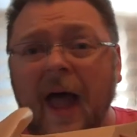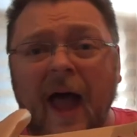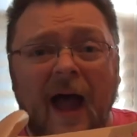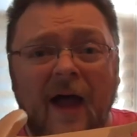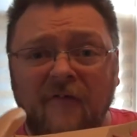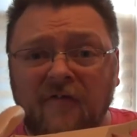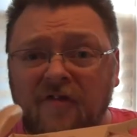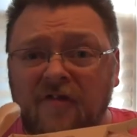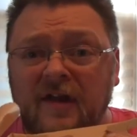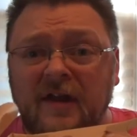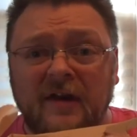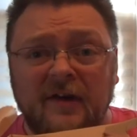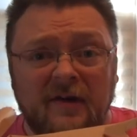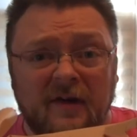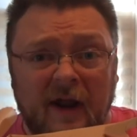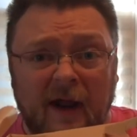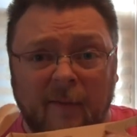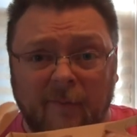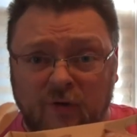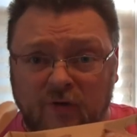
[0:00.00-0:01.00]
I've seen
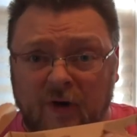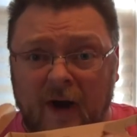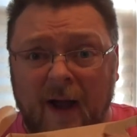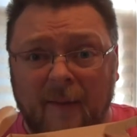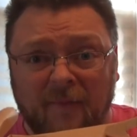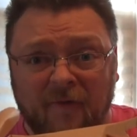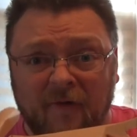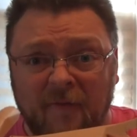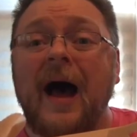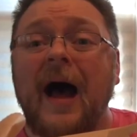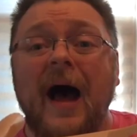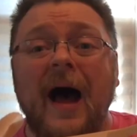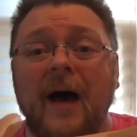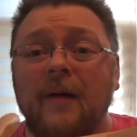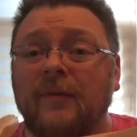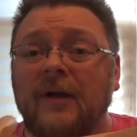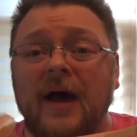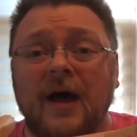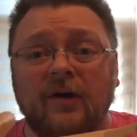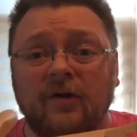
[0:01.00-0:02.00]
dam drops.
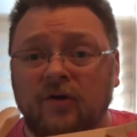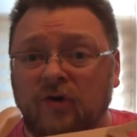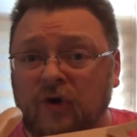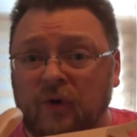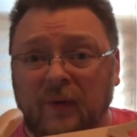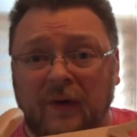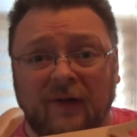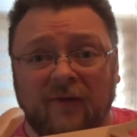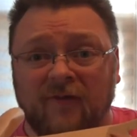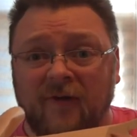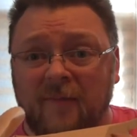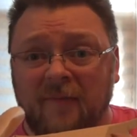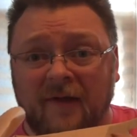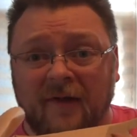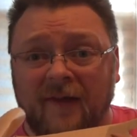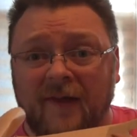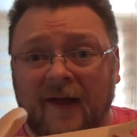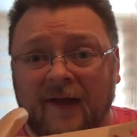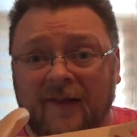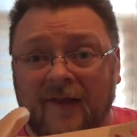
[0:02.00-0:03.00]
I'm not doing
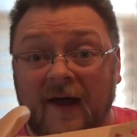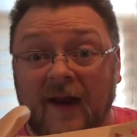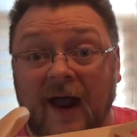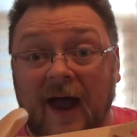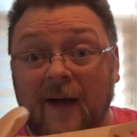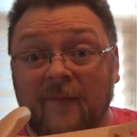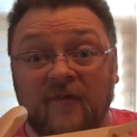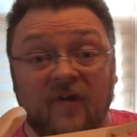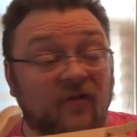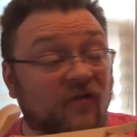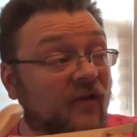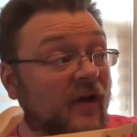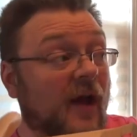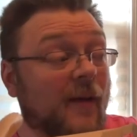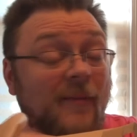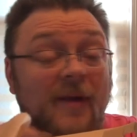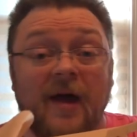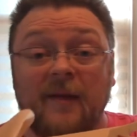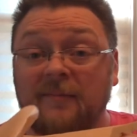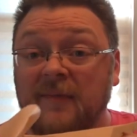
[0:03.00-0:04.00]
something like that. Obviously,
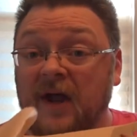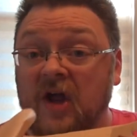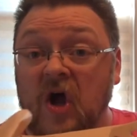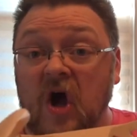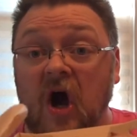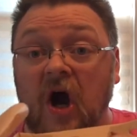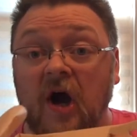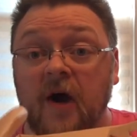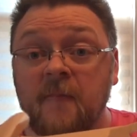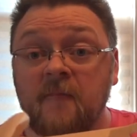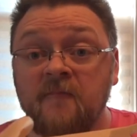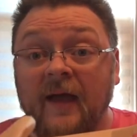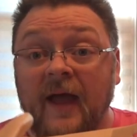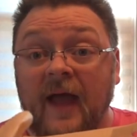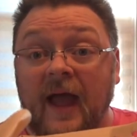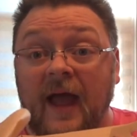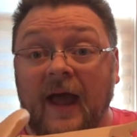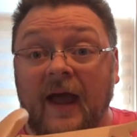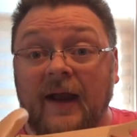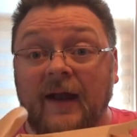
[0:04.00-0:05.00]
I'm not in my car,
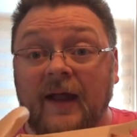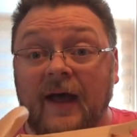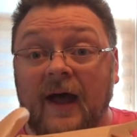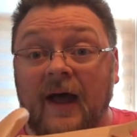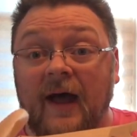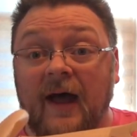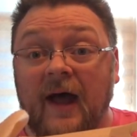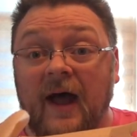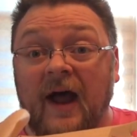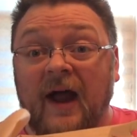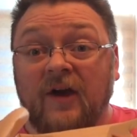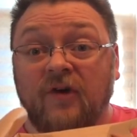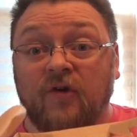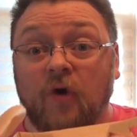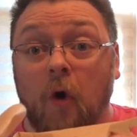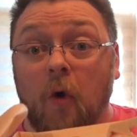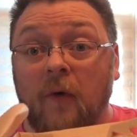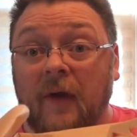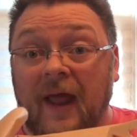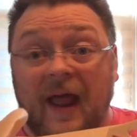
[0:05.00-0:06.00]
and I
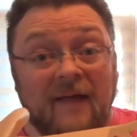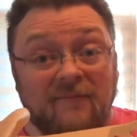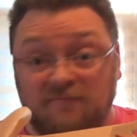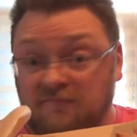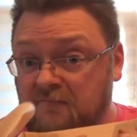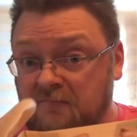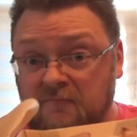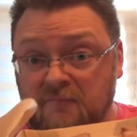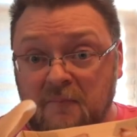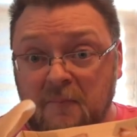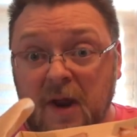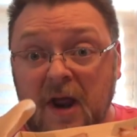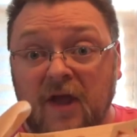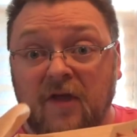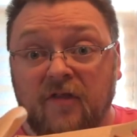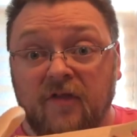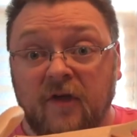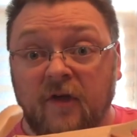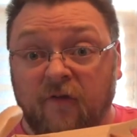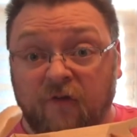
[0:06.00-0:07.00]
don't
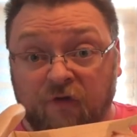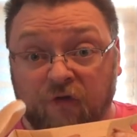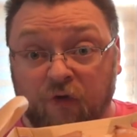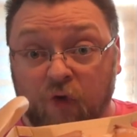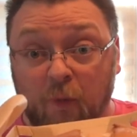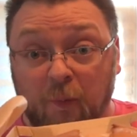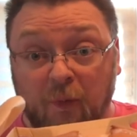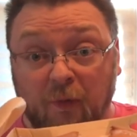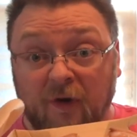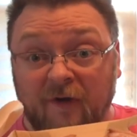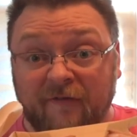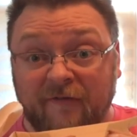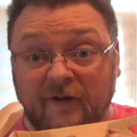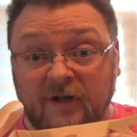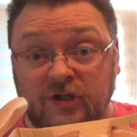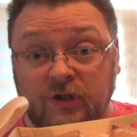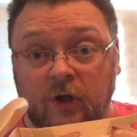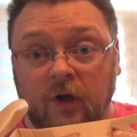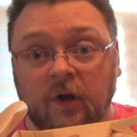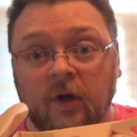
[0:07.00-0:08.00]
make this super
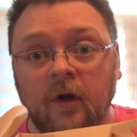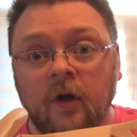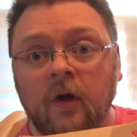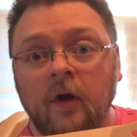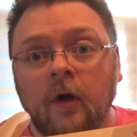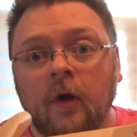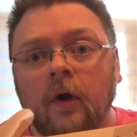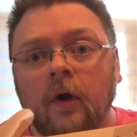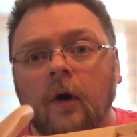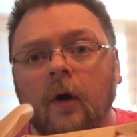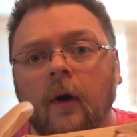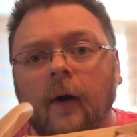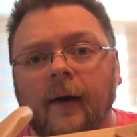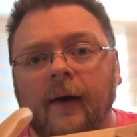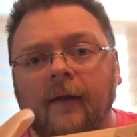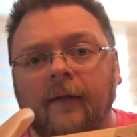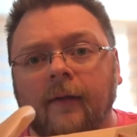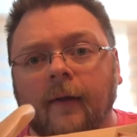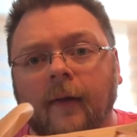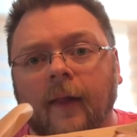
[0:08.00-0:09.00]
official or
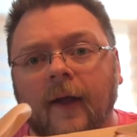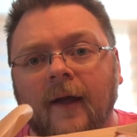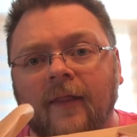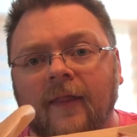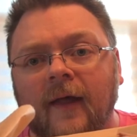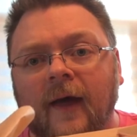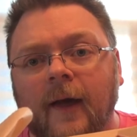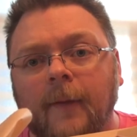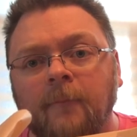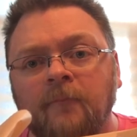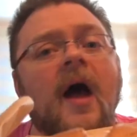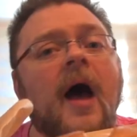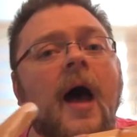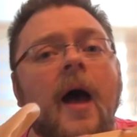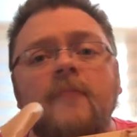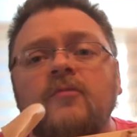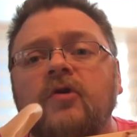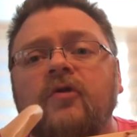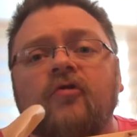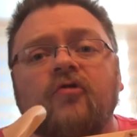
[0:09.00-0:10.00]
anything like that.
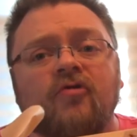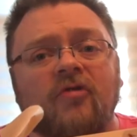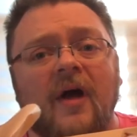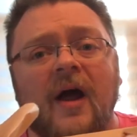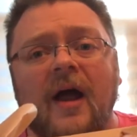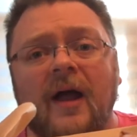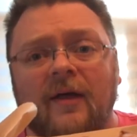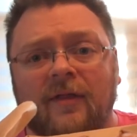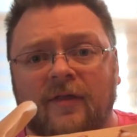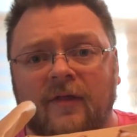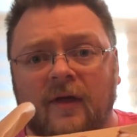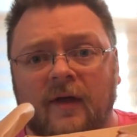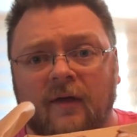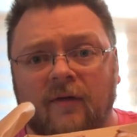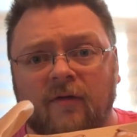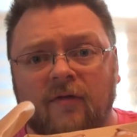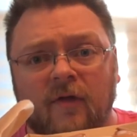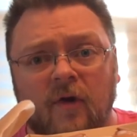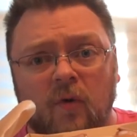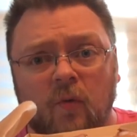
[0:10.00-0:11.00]
I'm just trying
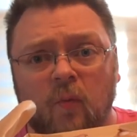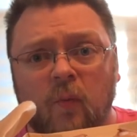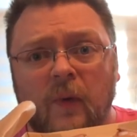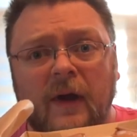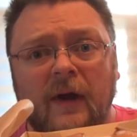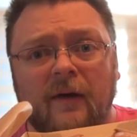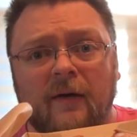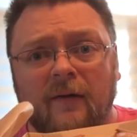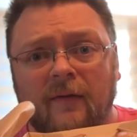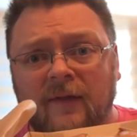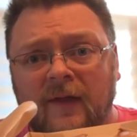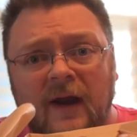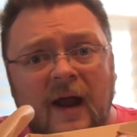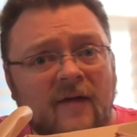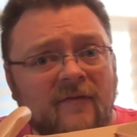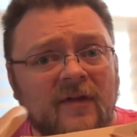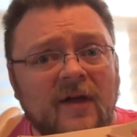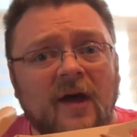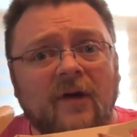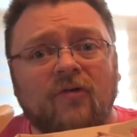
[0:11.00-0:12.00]
things that are weird that
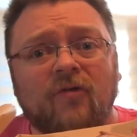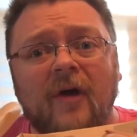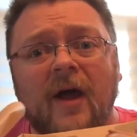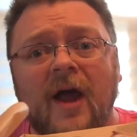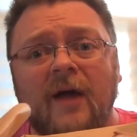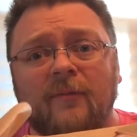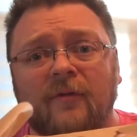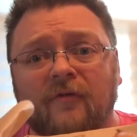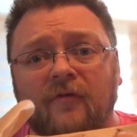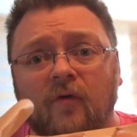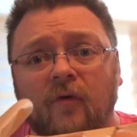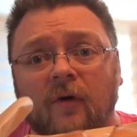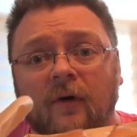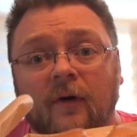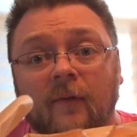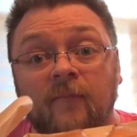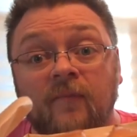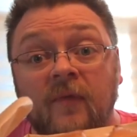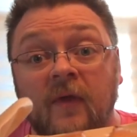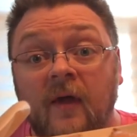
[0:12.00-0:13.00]
I've not tried
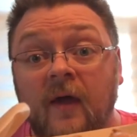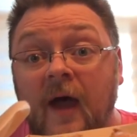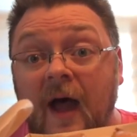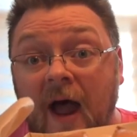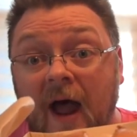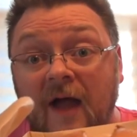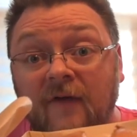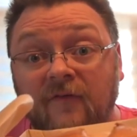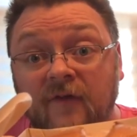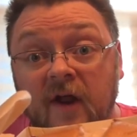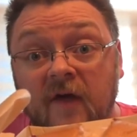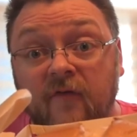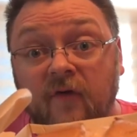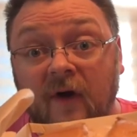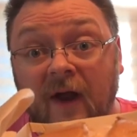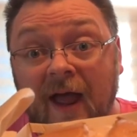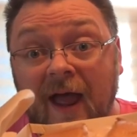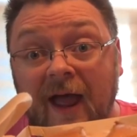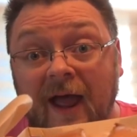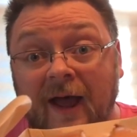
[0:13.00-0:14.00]
before. I've
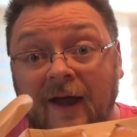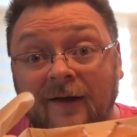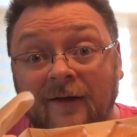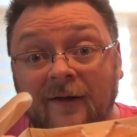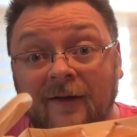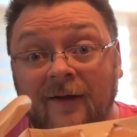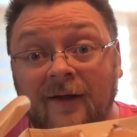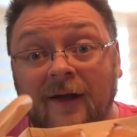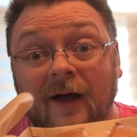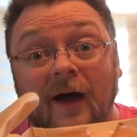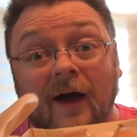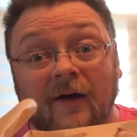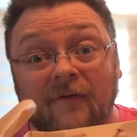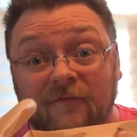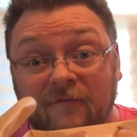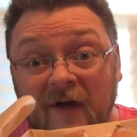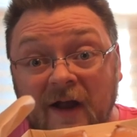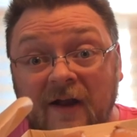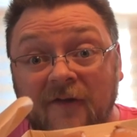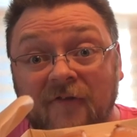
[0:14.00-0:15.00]
never had a
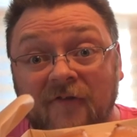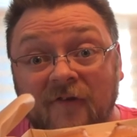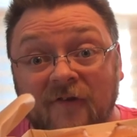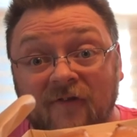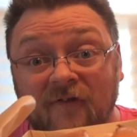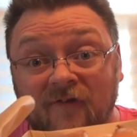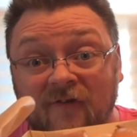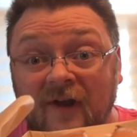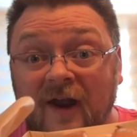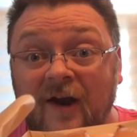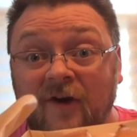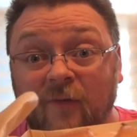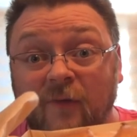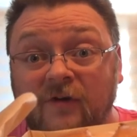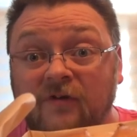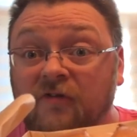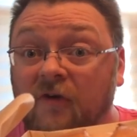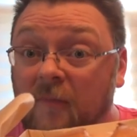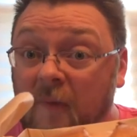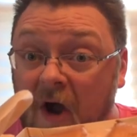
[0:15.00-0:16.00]
venison
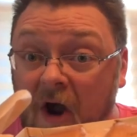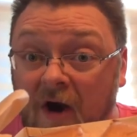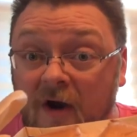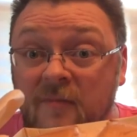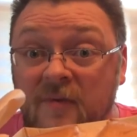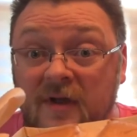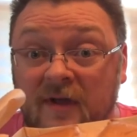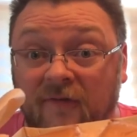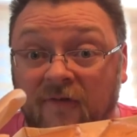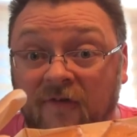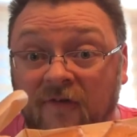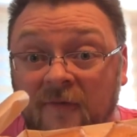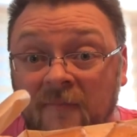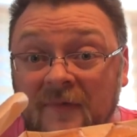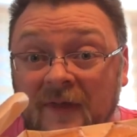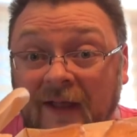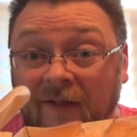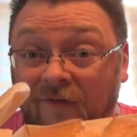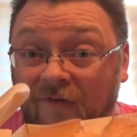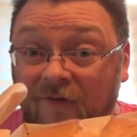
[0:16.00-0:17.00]
sandwich from Arby's,
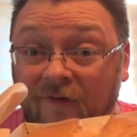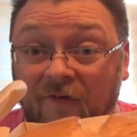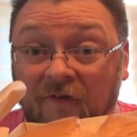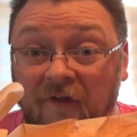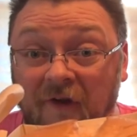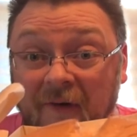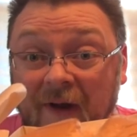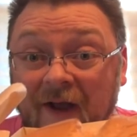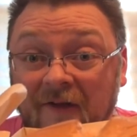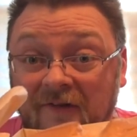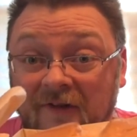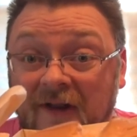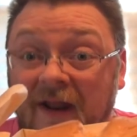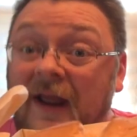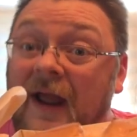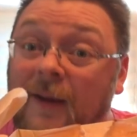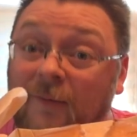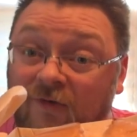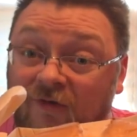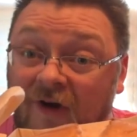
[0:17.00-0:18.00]
and since they're out
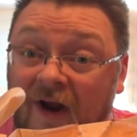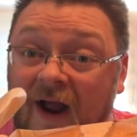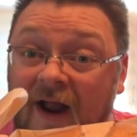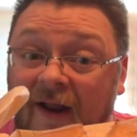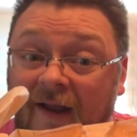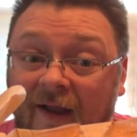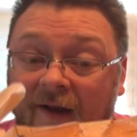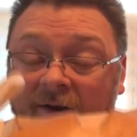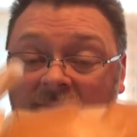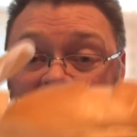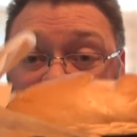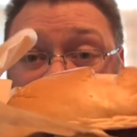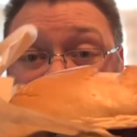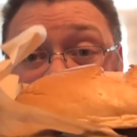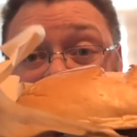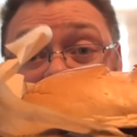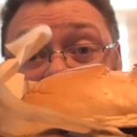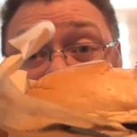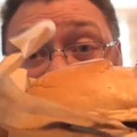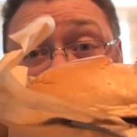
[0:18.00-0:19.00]
today, I'm trying it.
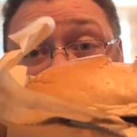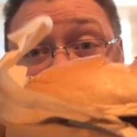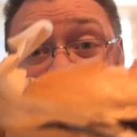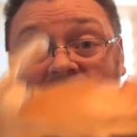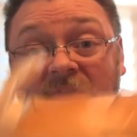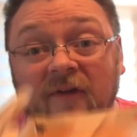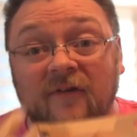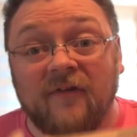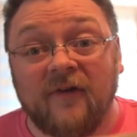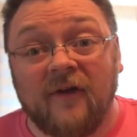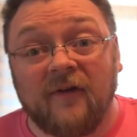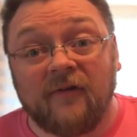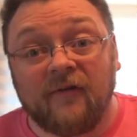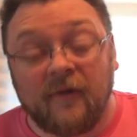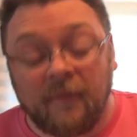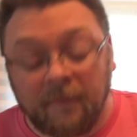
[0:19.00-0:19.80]
And this is what this is.